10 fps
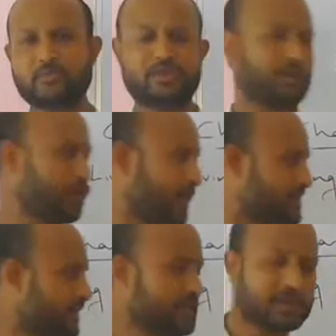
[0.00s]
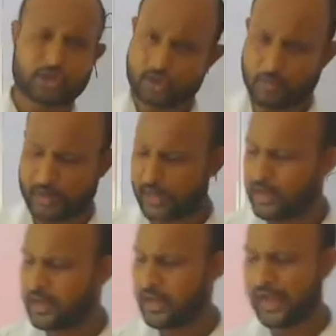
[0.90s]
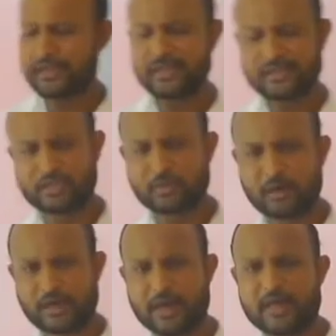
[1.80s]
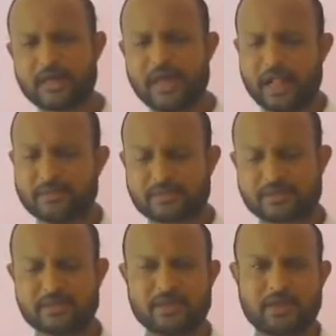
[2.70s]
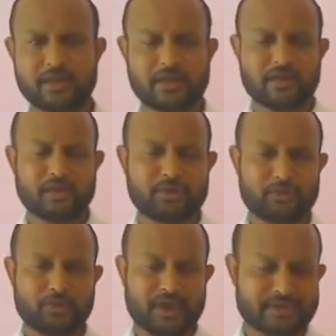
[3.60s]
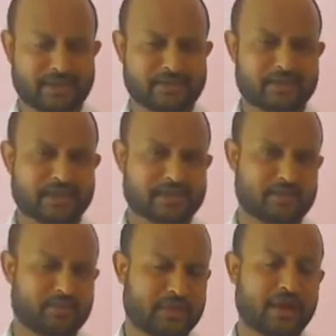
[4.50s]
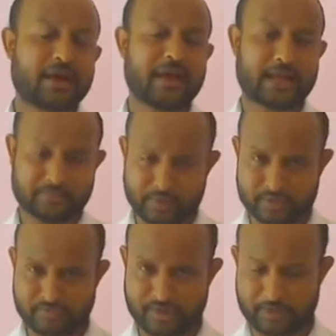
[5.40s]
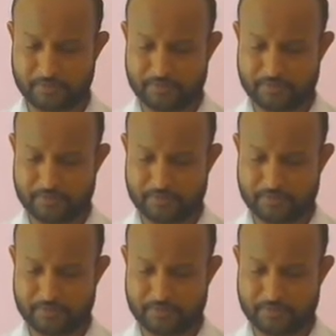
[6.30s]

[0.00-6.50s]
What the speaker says: which are known as stomata, and this stomata helps to exchange gases with the atmosphere.